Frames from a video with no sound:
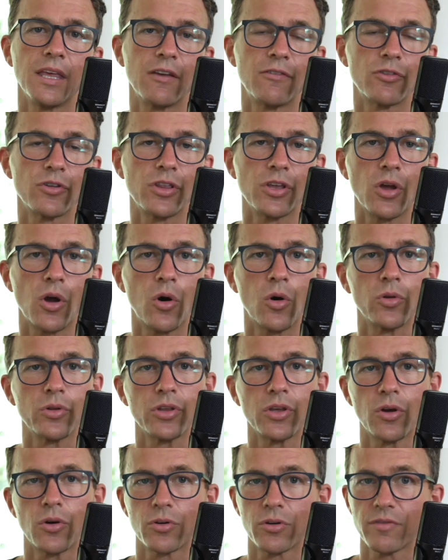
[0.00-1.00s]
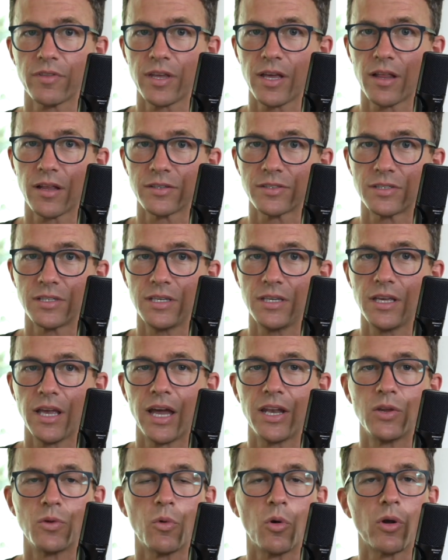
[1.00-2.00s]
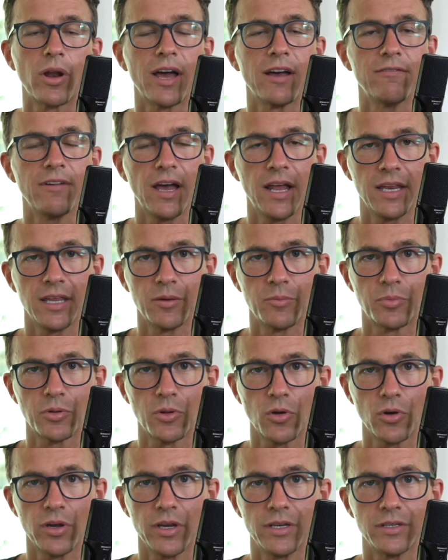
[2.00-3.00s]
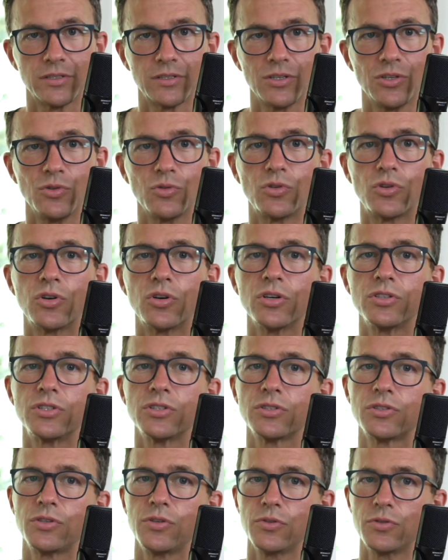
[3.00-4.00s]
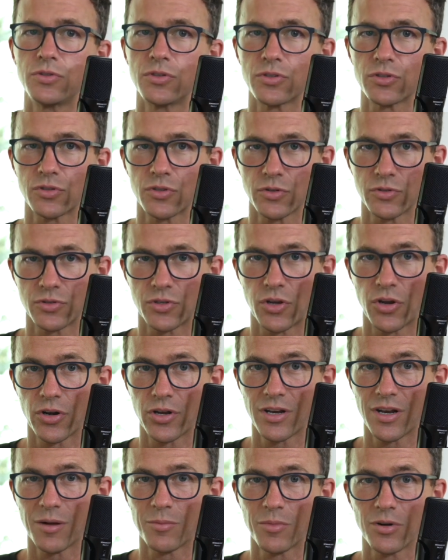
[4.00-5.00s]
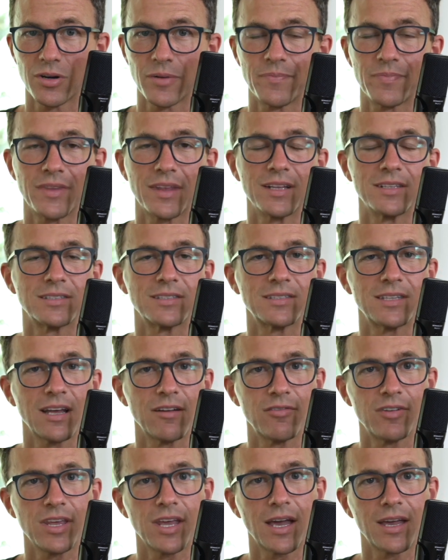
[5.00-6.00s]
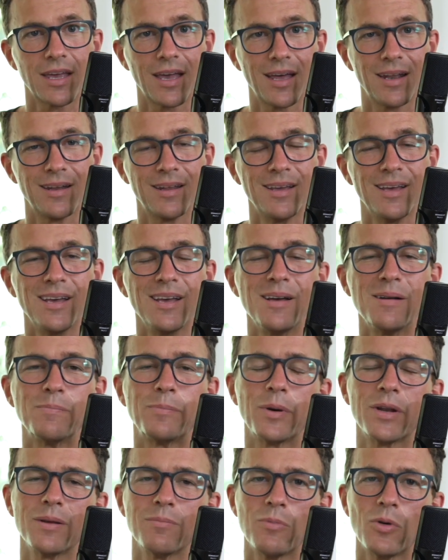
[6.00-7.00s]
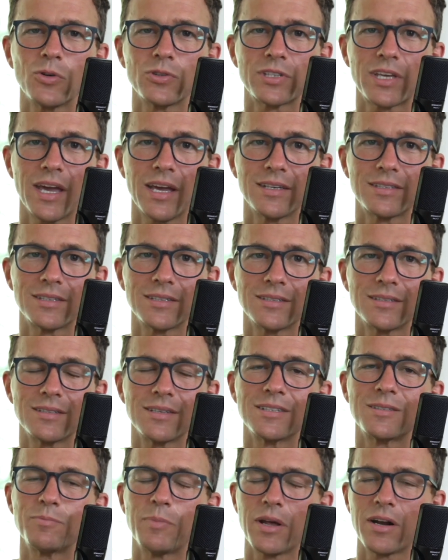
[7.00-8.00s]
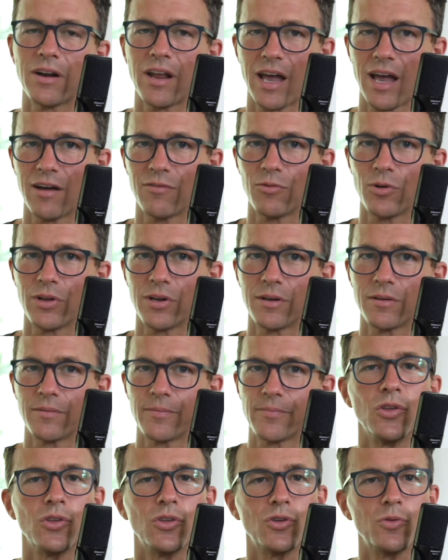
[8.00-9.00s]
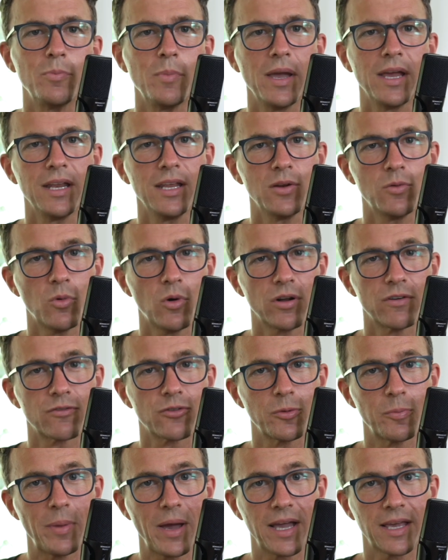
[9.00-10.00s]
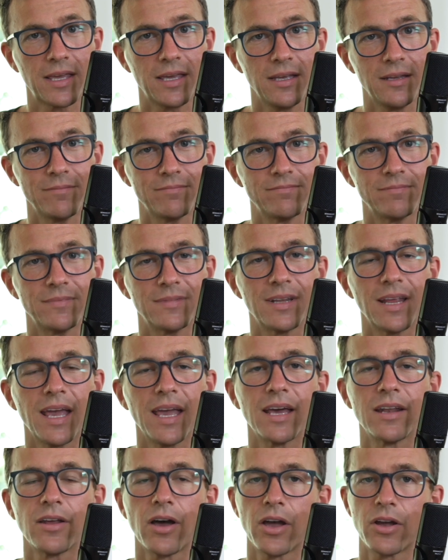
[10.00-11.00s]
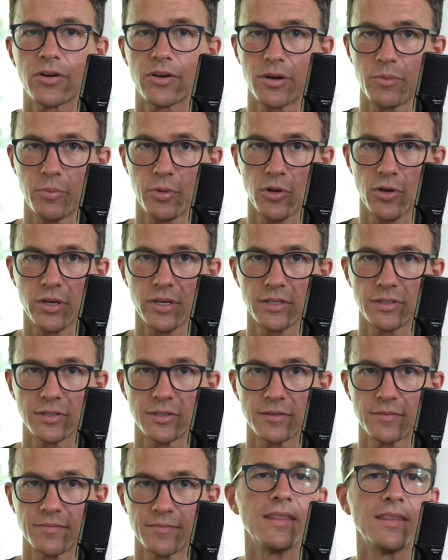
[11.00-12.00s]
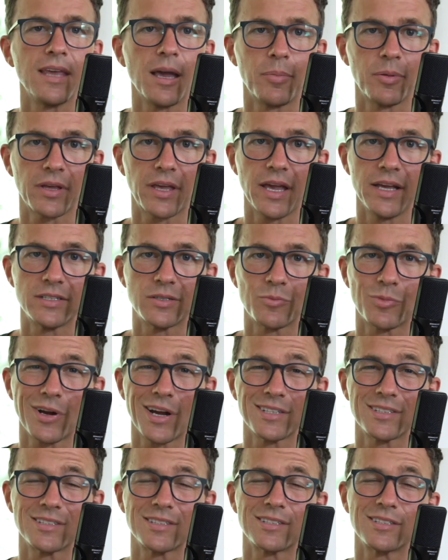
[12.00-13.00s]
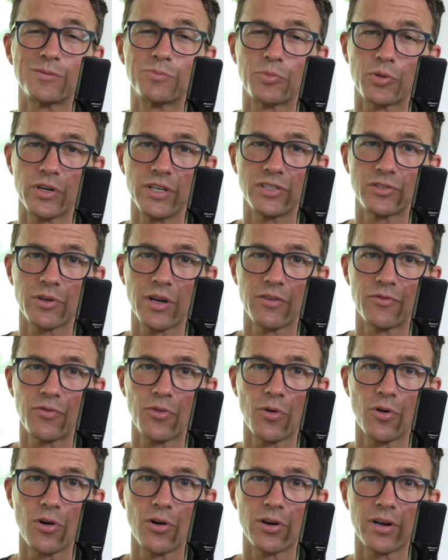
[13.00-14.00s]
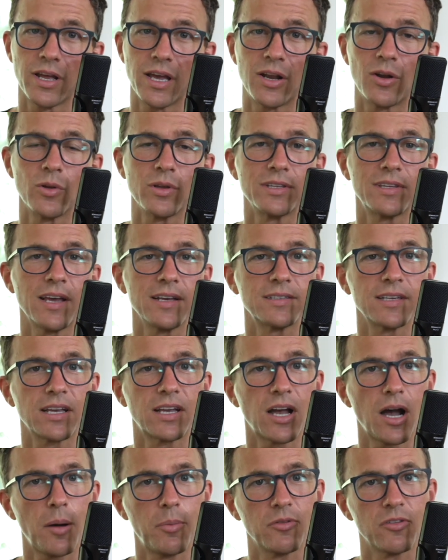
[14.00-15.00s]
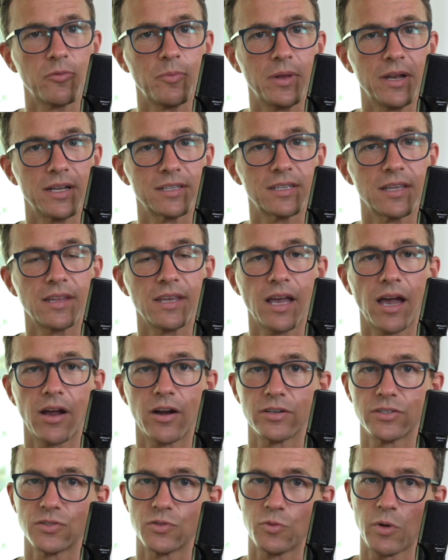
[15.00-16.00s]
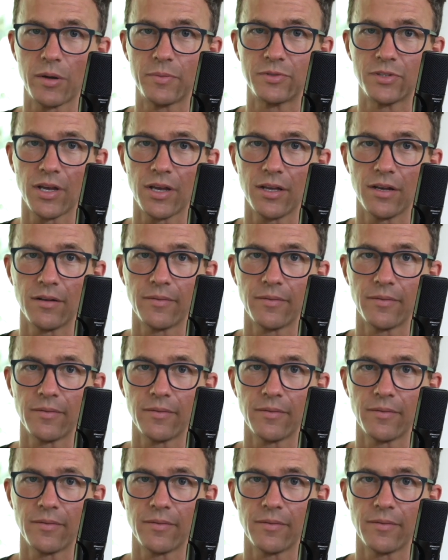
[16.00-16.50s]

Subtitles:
If you're the only owner of the LLC and you won't have any employees, you could just use your social security number instead of an EIN, but in most cases, it's better to have one. You may need one for banking and hiring employees. The application process is pretty straightforward and only takes a couple of minutes on the IRS's website.